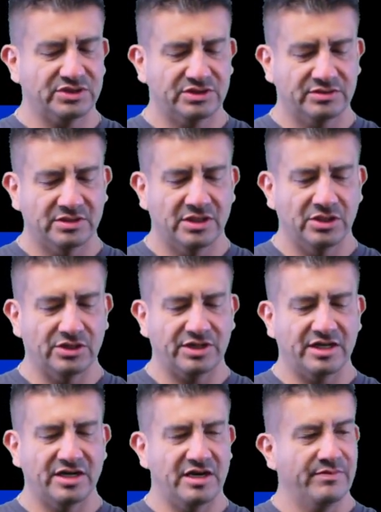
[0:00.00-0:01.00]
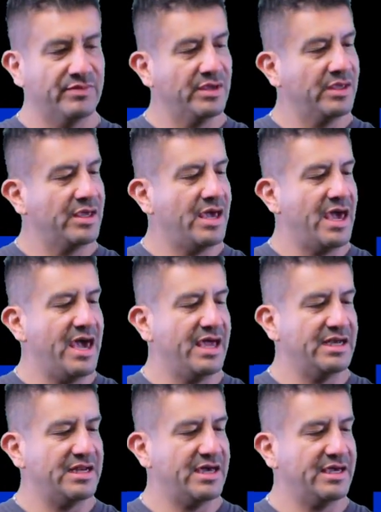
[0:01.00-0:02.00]
Just look it up.
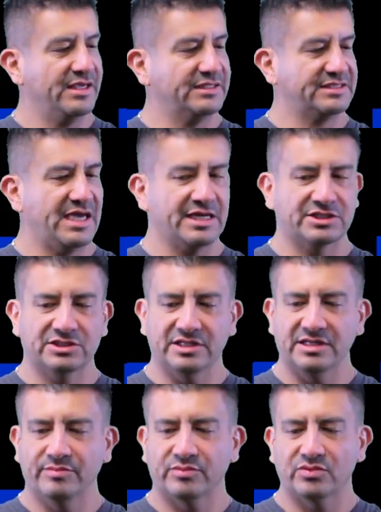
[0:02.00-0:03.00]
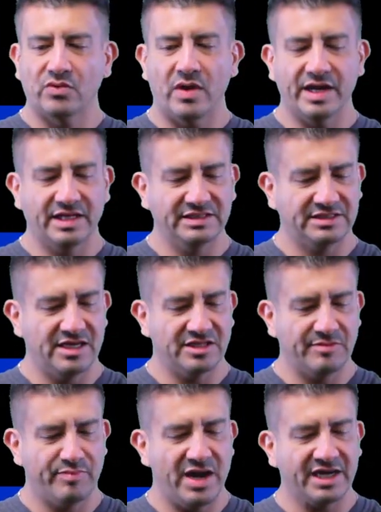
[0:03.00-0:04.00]
And it's actually quite easy on
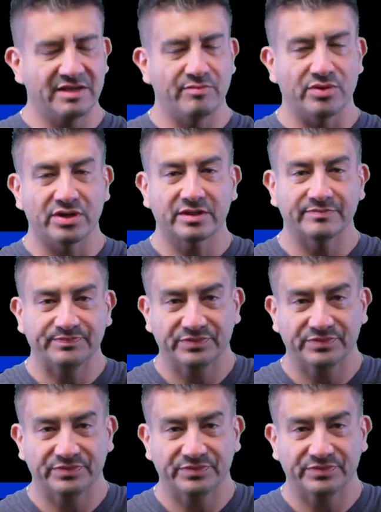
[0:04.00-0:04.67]
the pocketbook.